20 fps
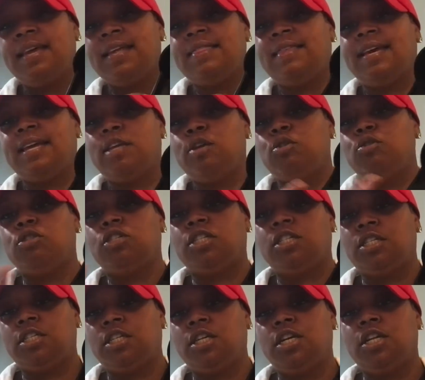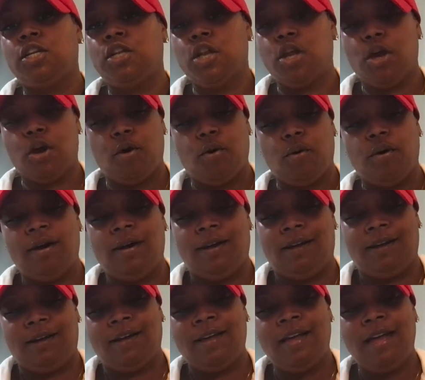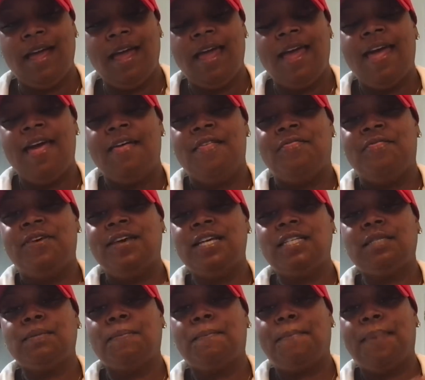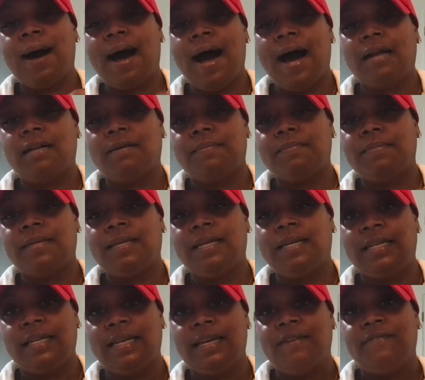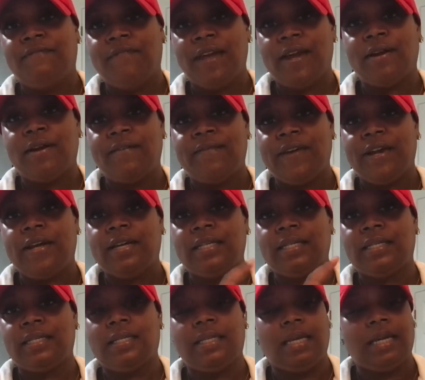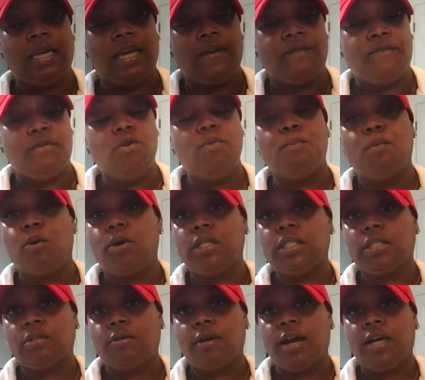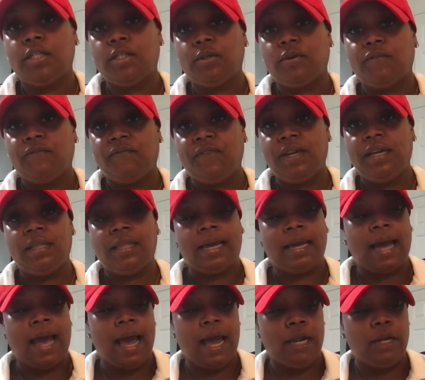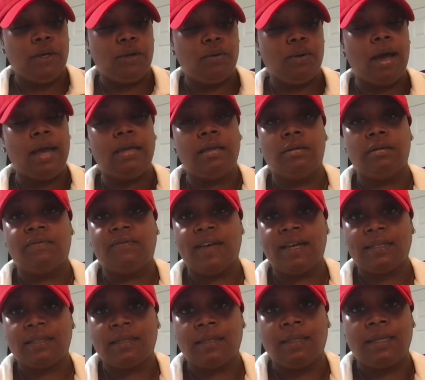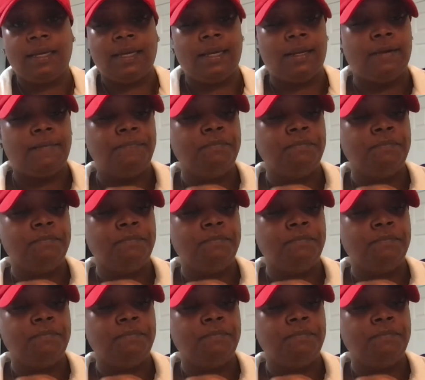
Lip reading: that you should know, this bottom can get very, very slick. If you moisturize your feet like I do, I use Vaseline,